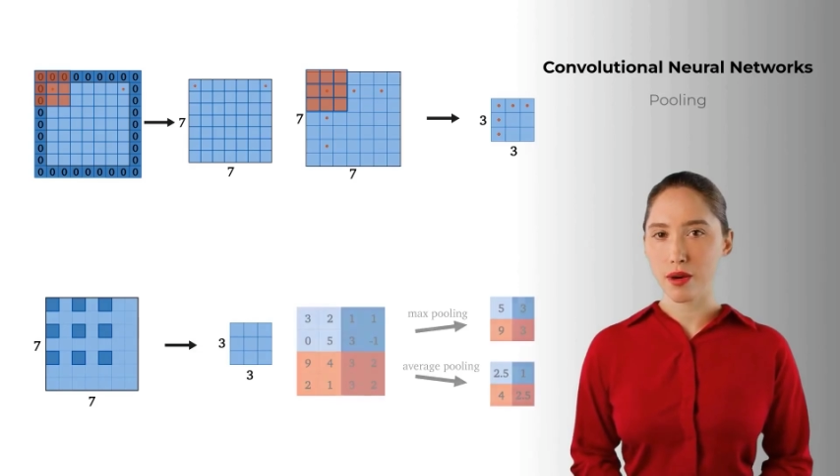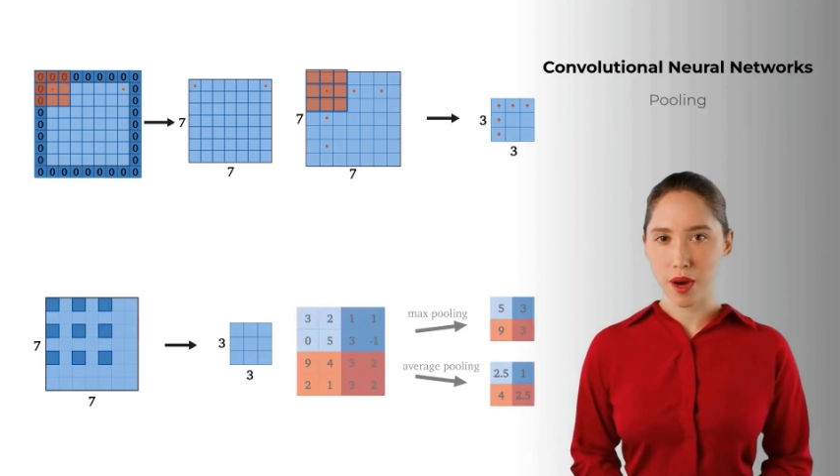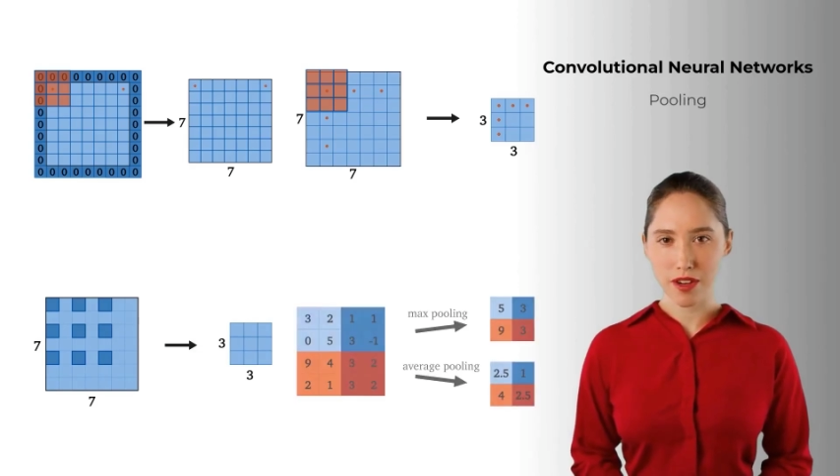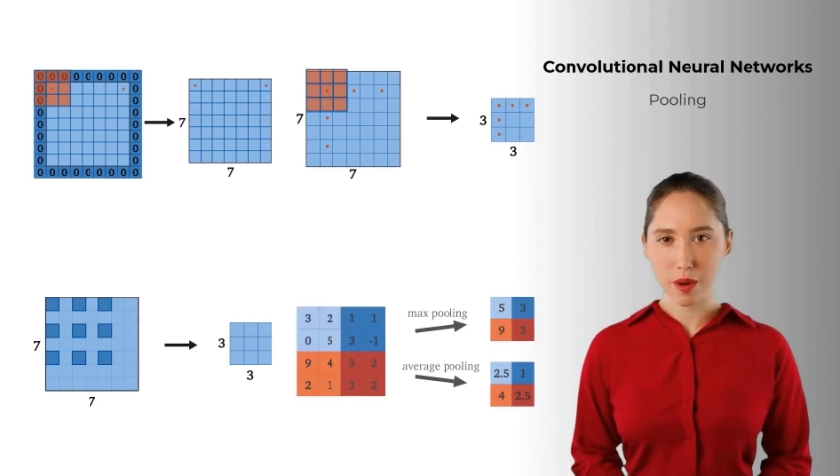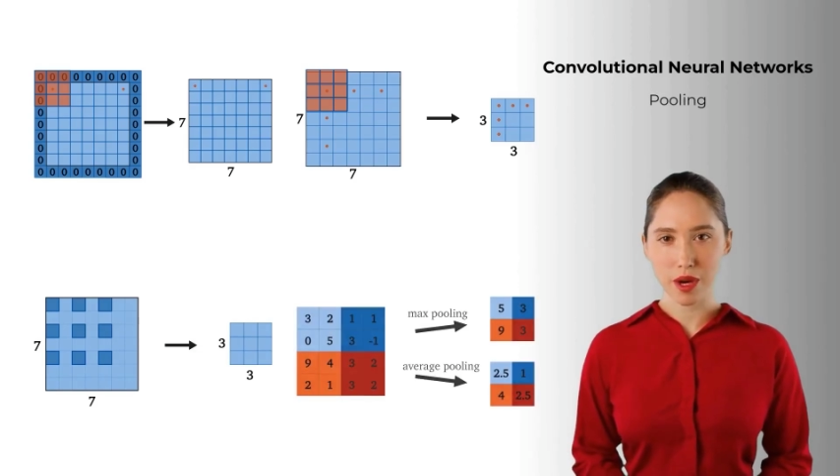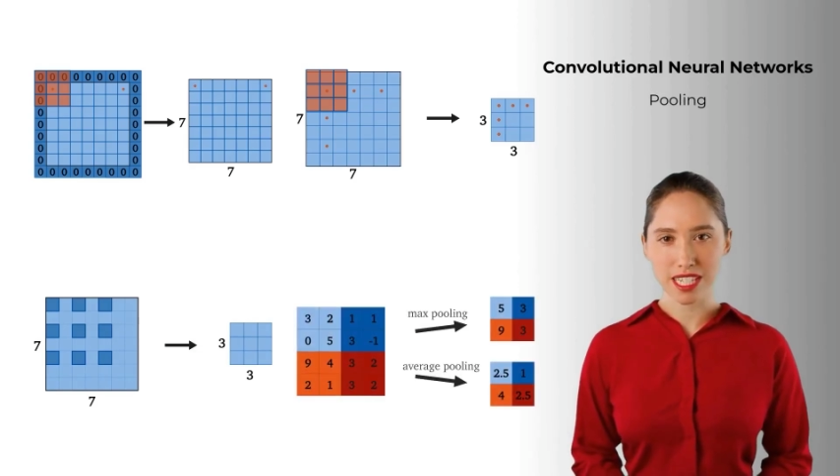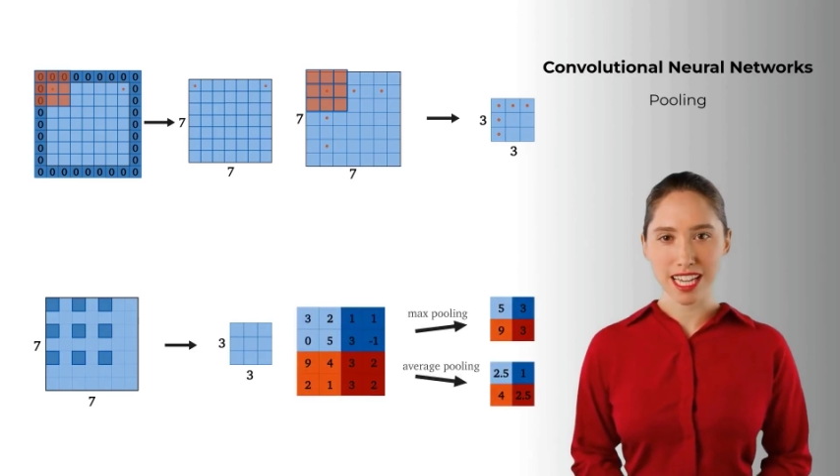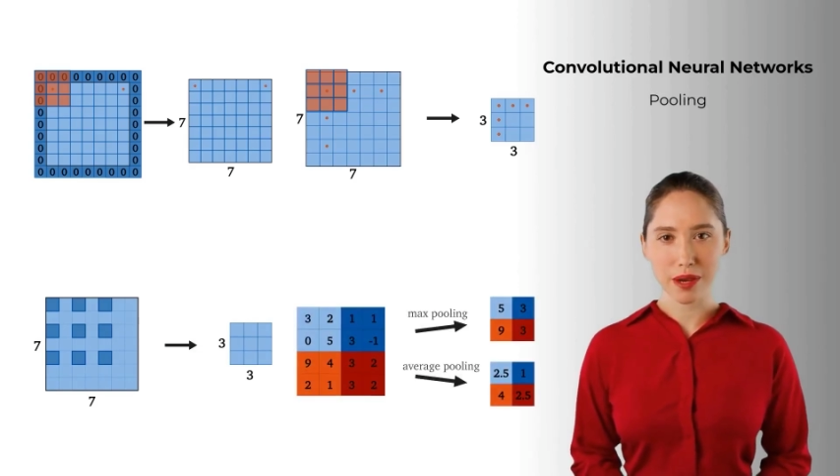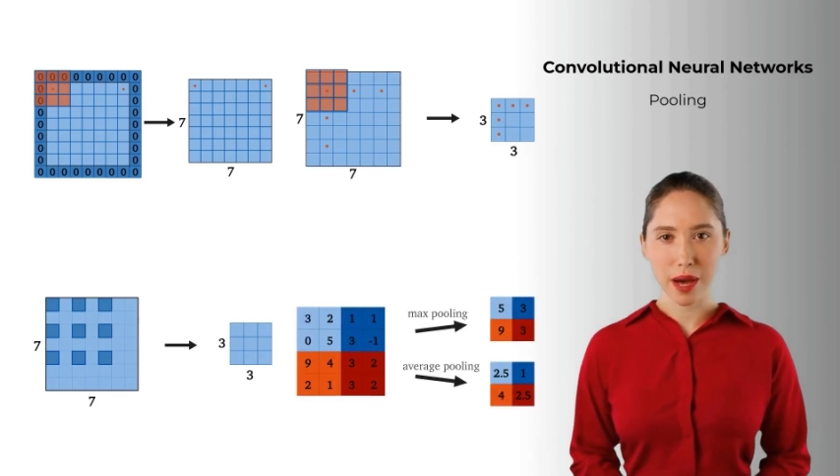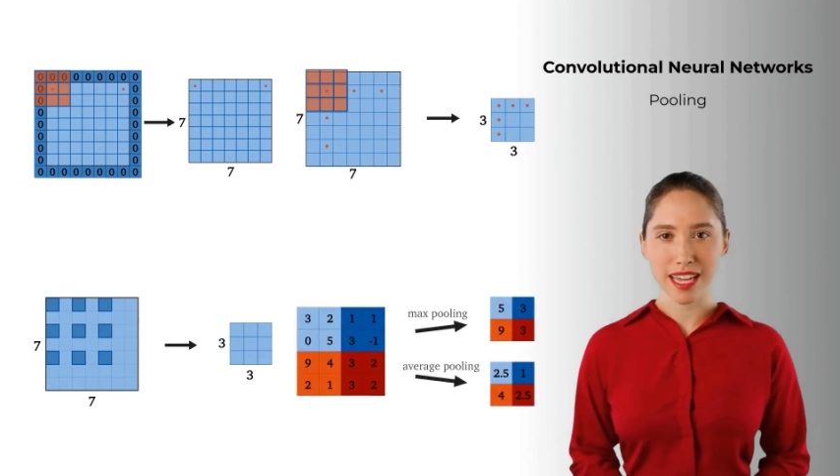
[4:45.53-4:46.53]
whether we
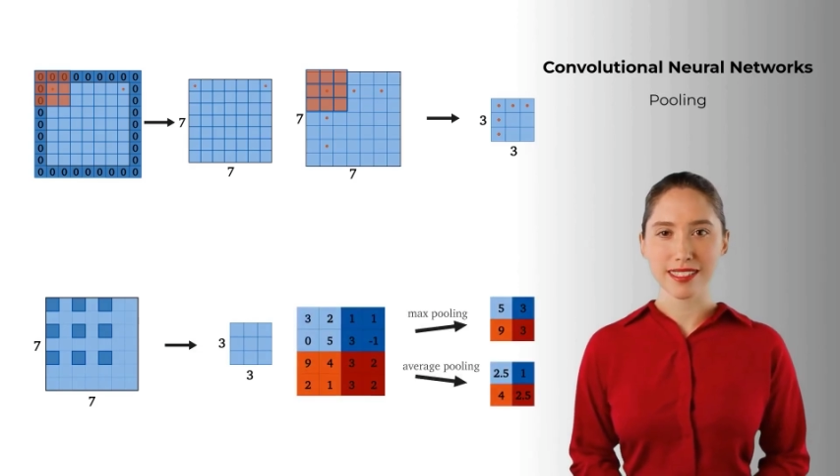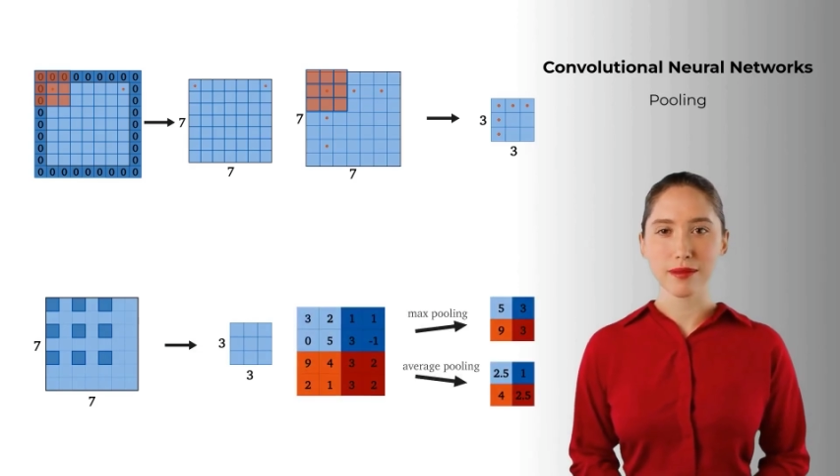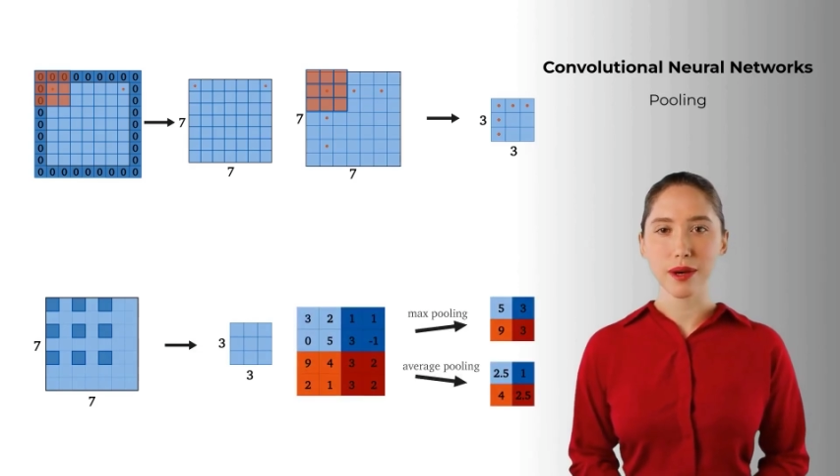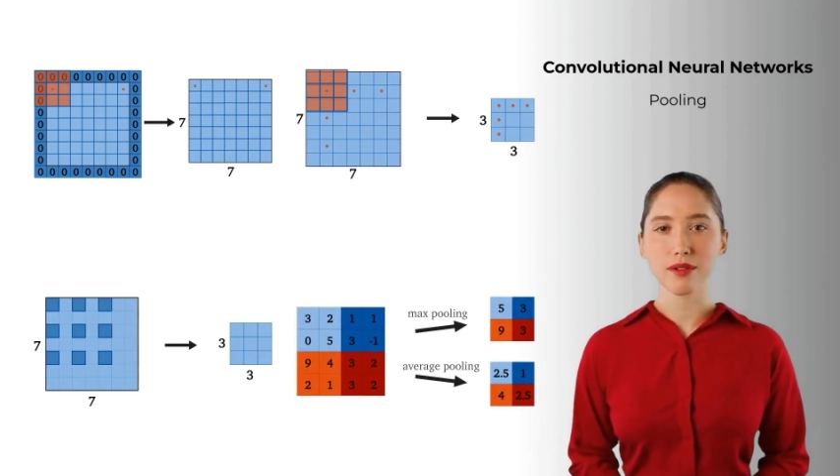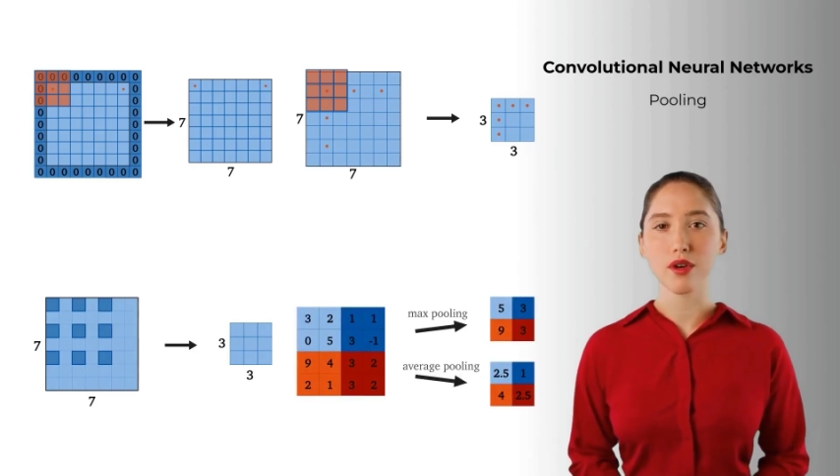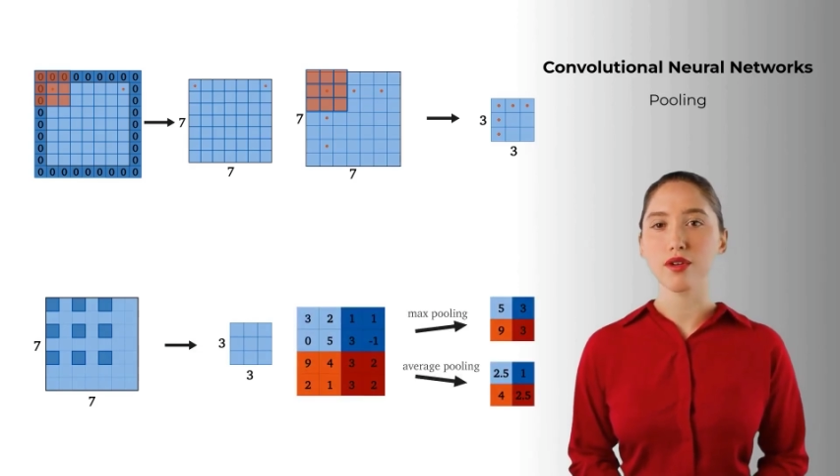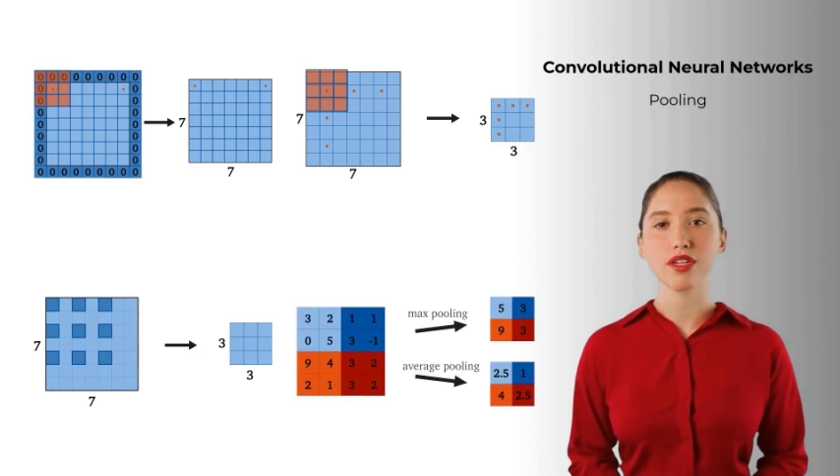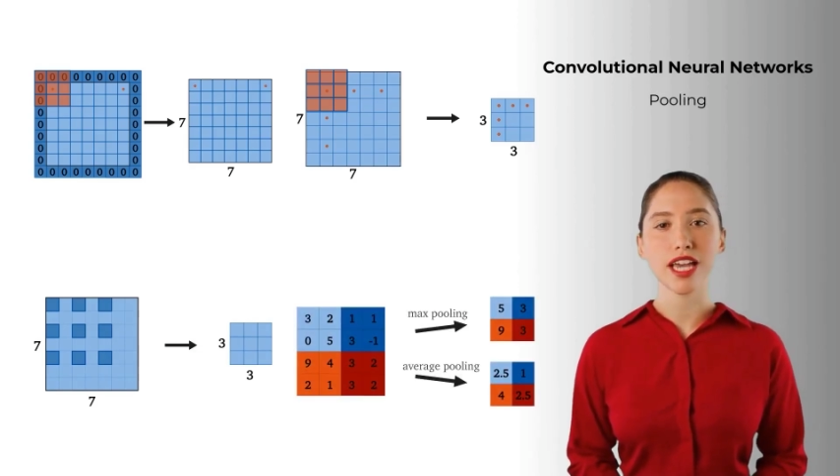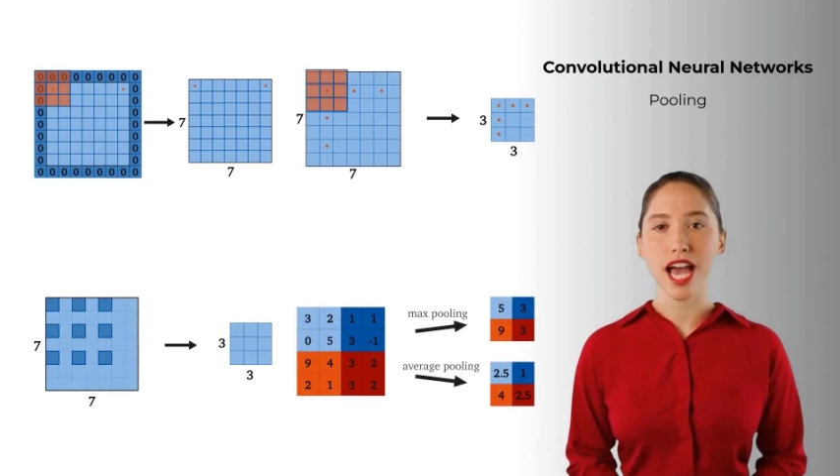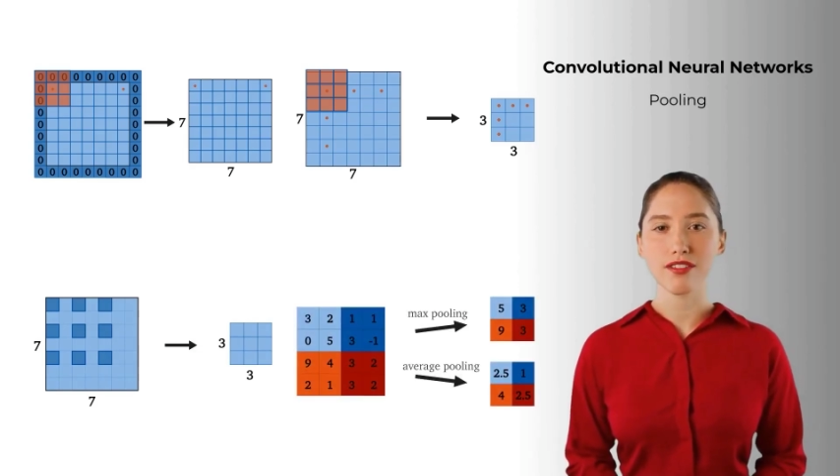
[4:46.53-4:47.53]
take the maximum or
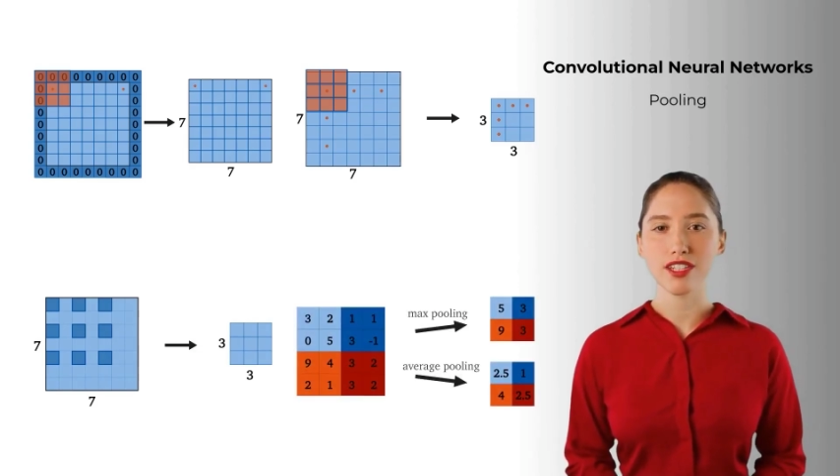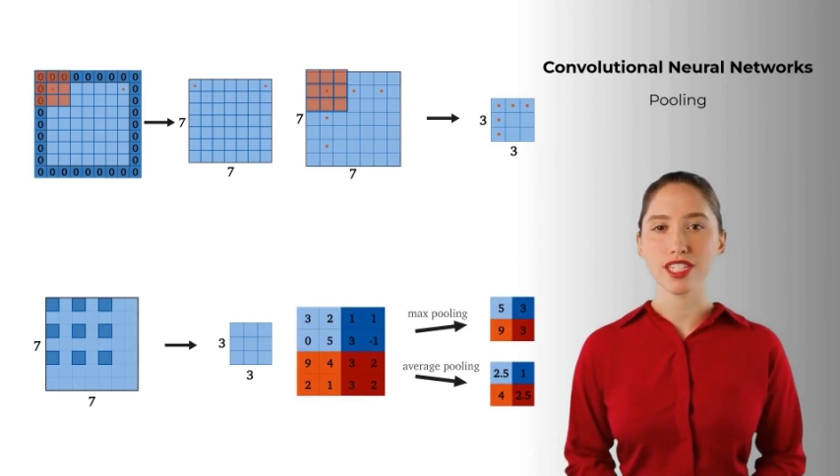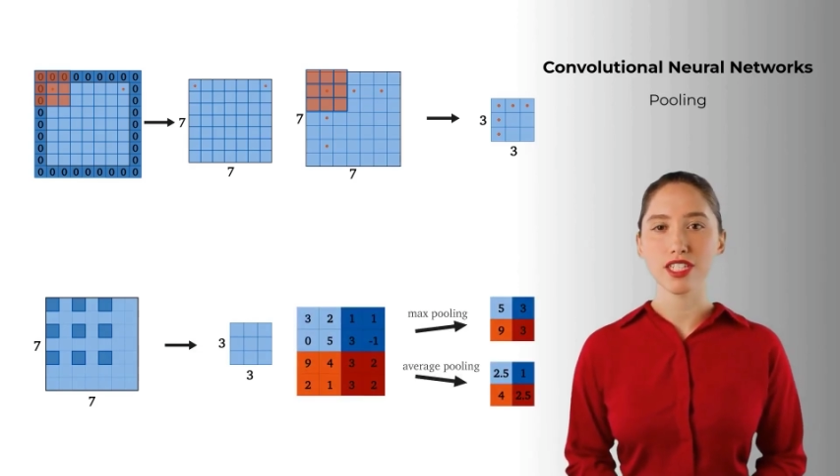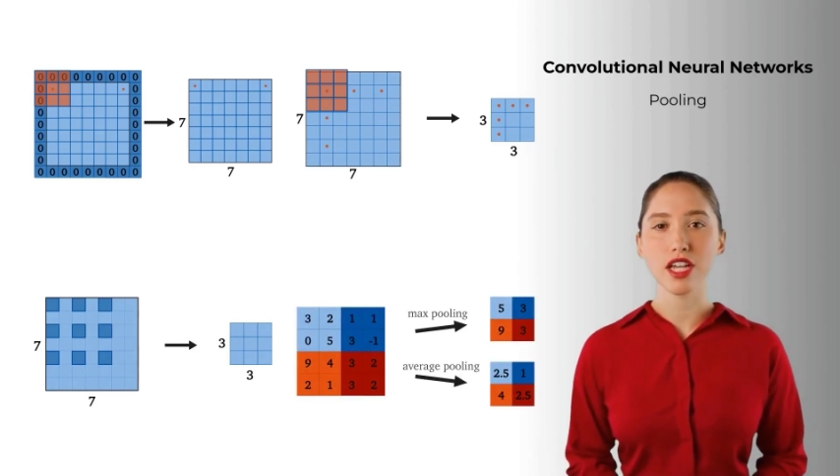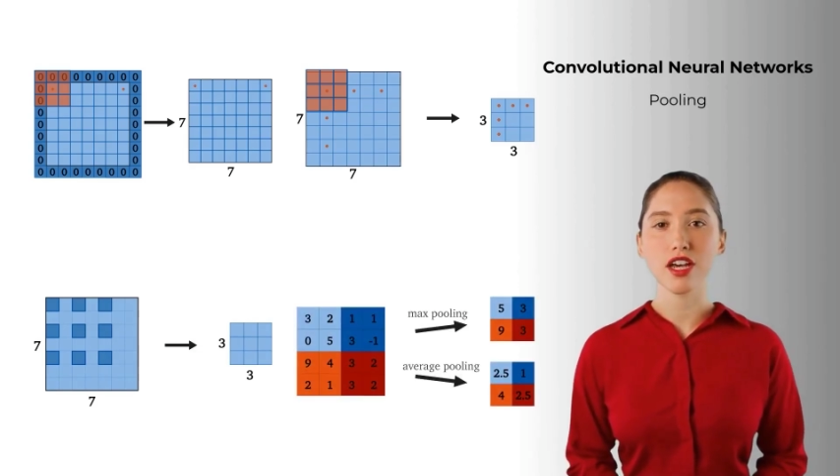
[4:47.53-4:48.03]
the average,